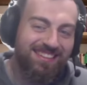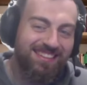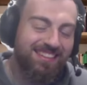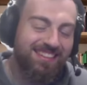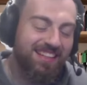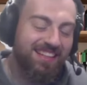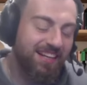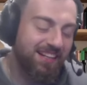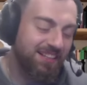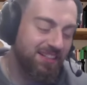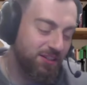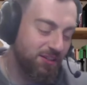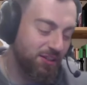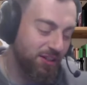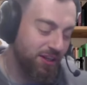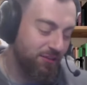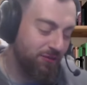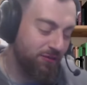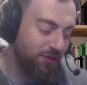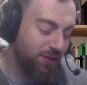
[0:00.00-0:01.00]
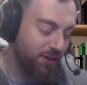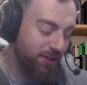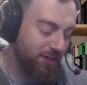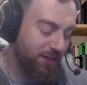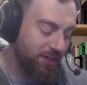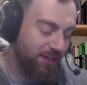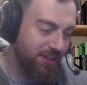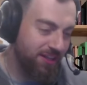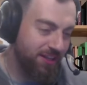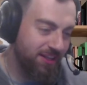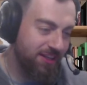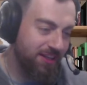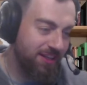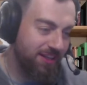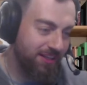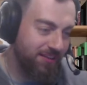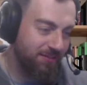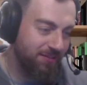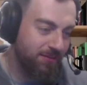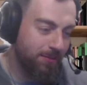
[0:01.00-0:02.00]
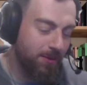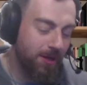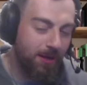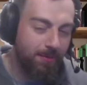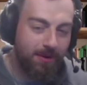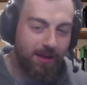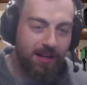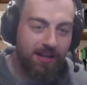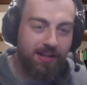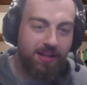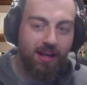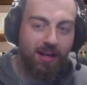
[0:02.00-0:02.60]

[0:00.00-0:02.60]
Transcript: Yeah, look for for my mind,